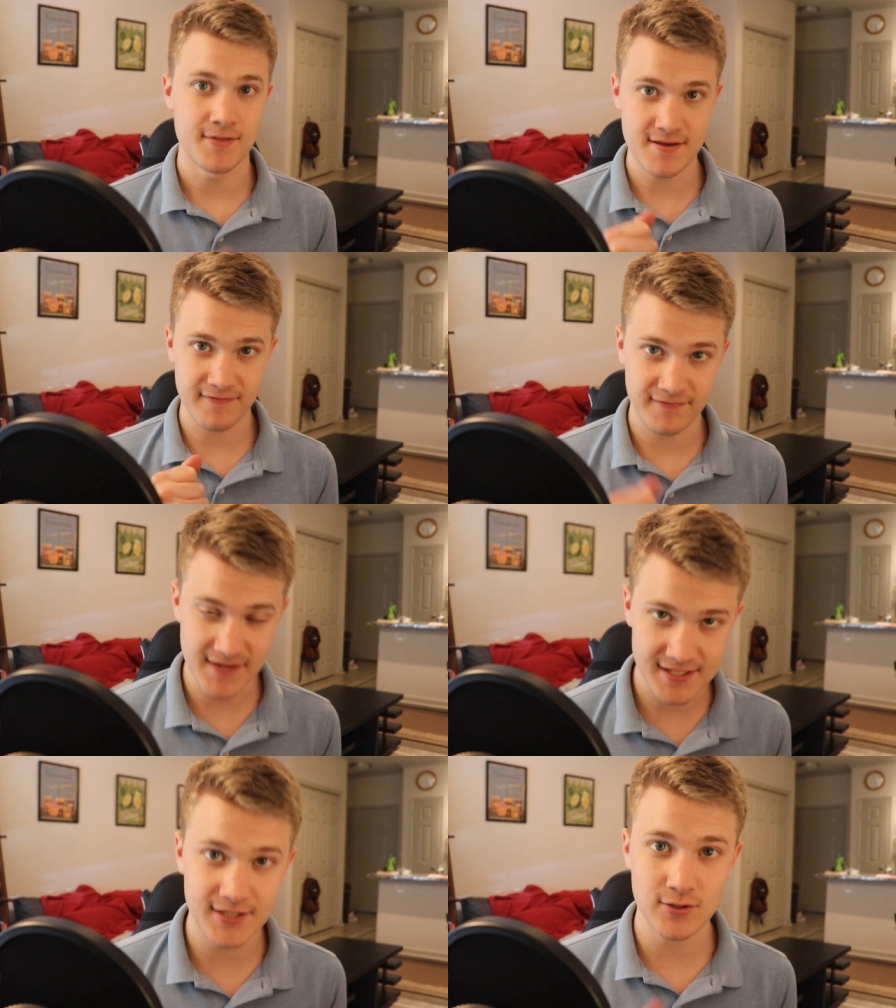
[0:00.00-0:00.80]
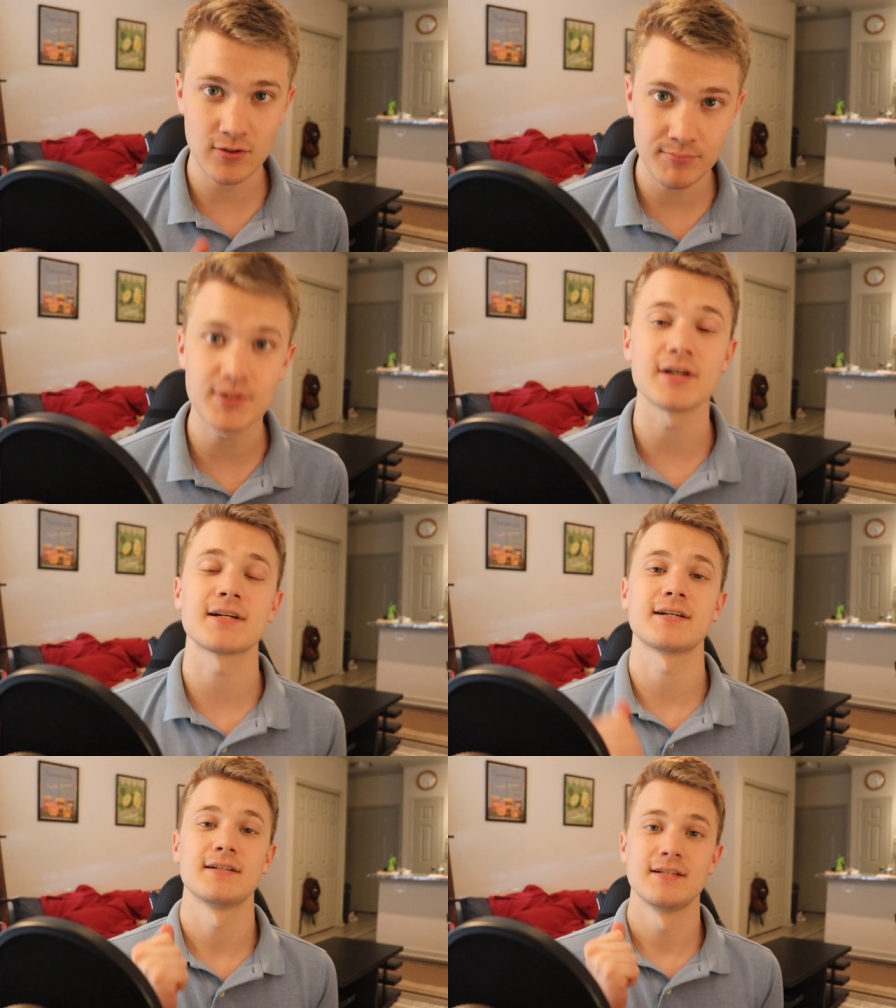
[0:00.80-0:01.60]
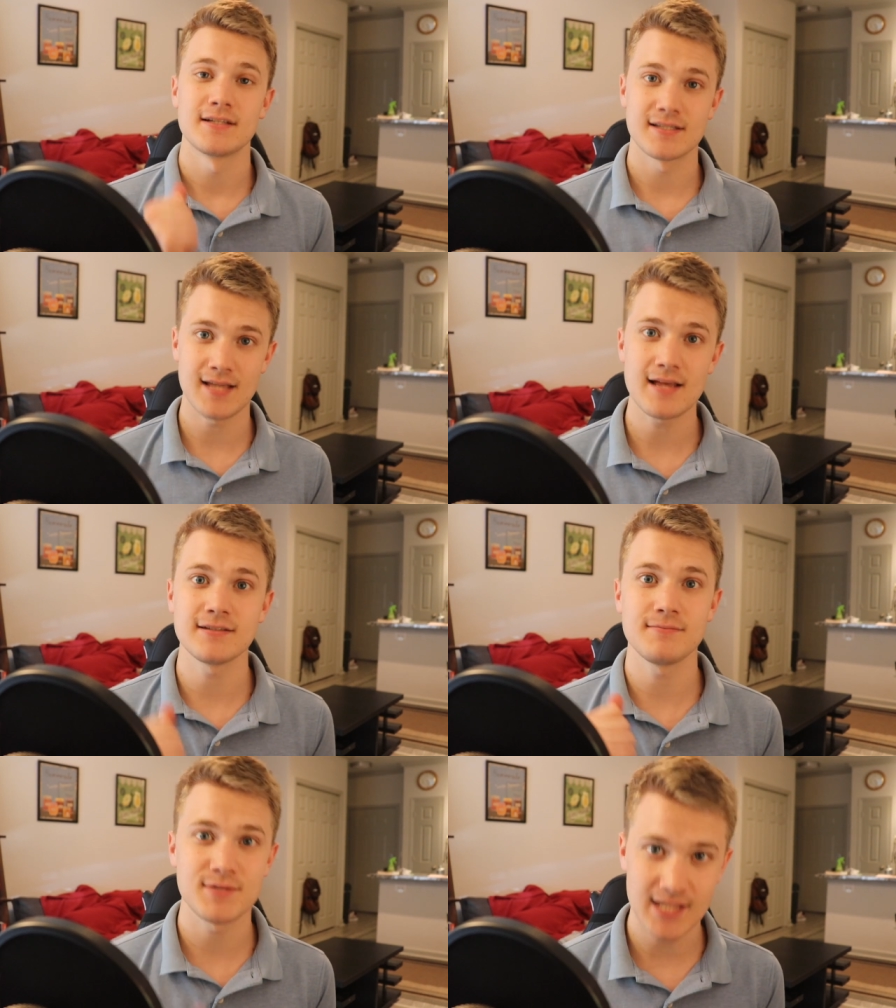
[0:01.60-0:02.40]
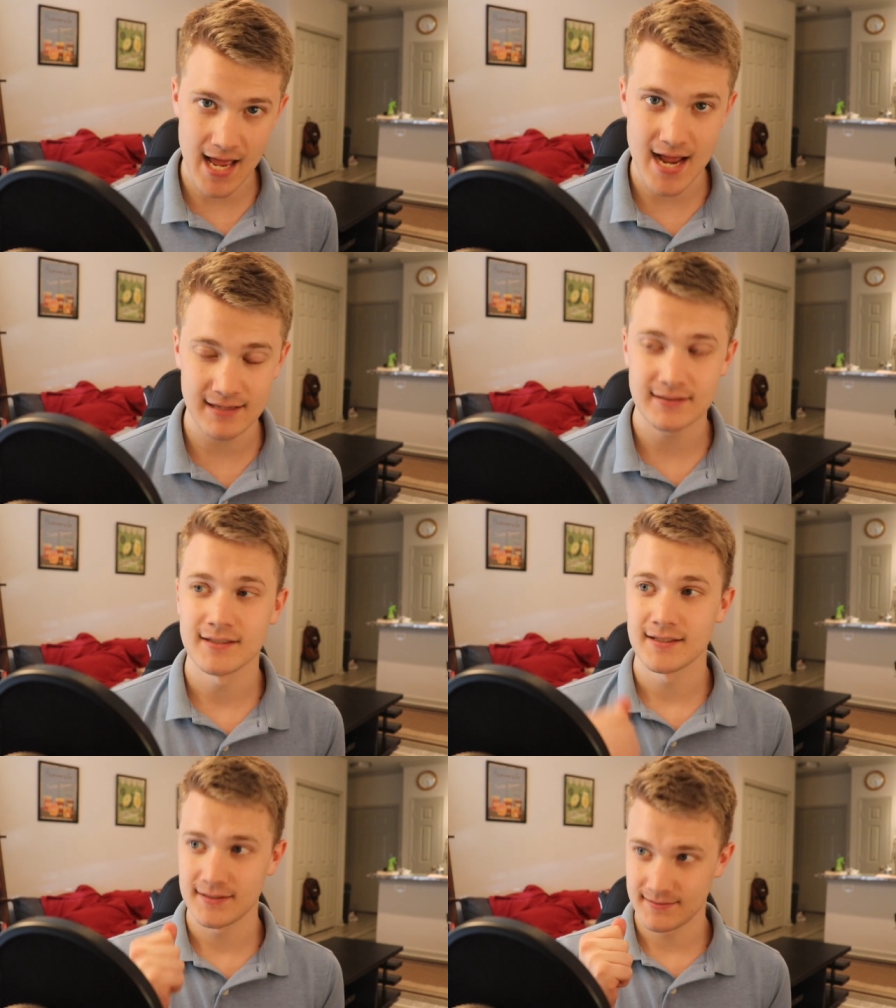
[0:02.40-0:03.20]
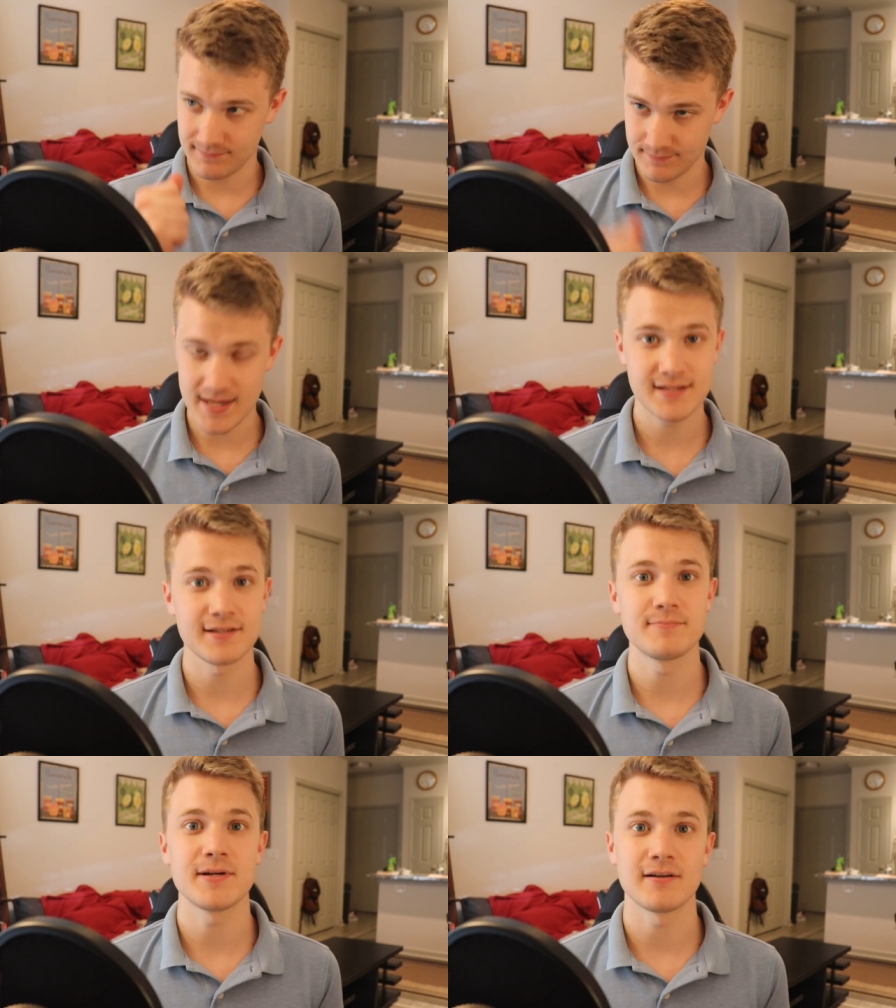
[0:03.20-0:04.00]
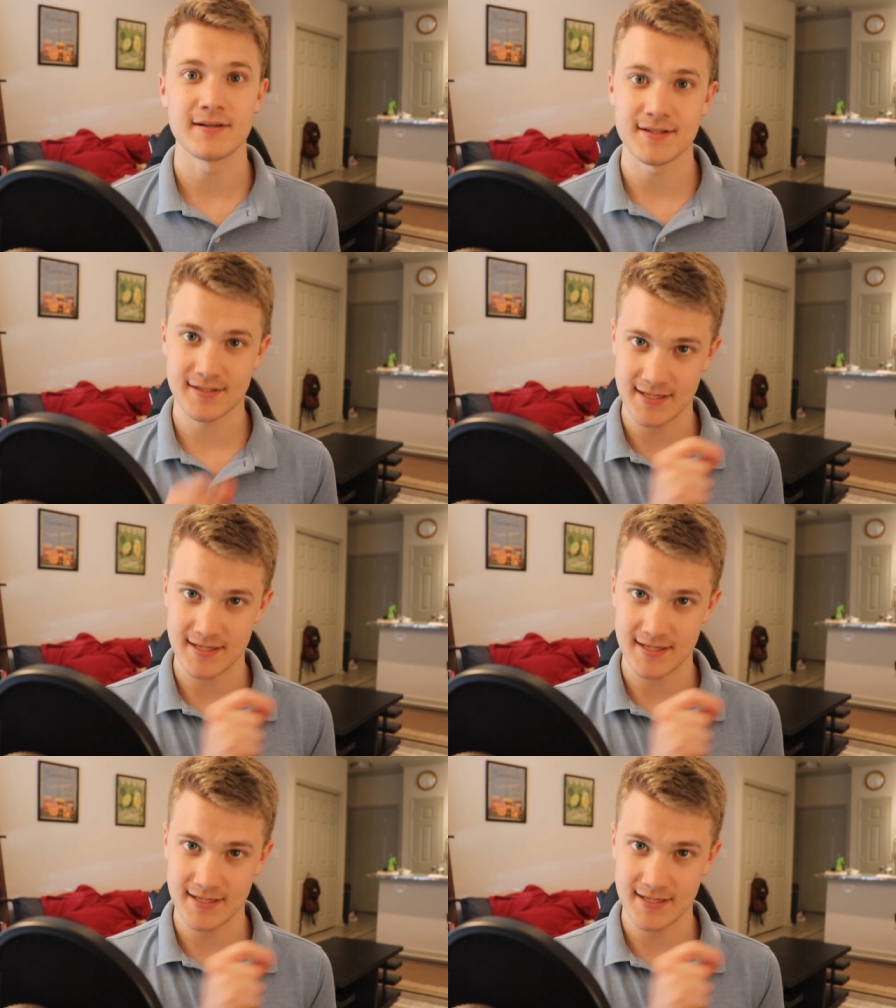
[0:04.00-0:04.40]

The physical book, Salem's Lot, makes an appearance.